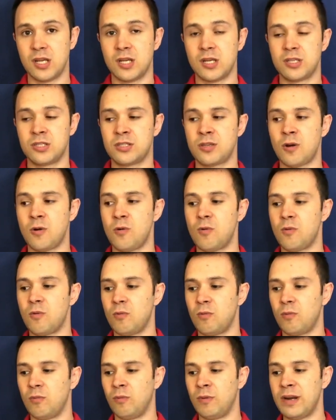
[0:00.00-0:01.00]
So
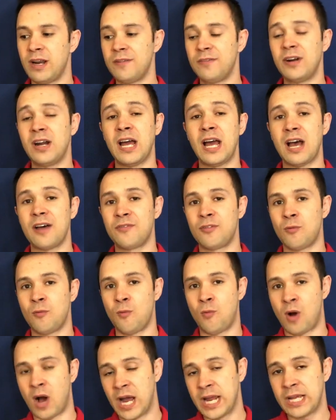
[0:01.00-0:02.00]
whenever I have a
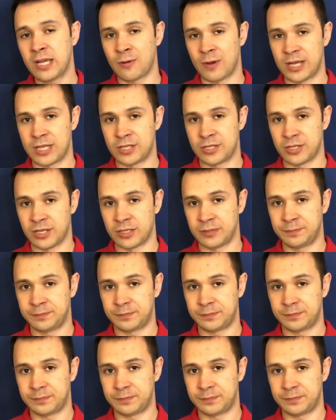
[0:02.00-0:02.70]
why question,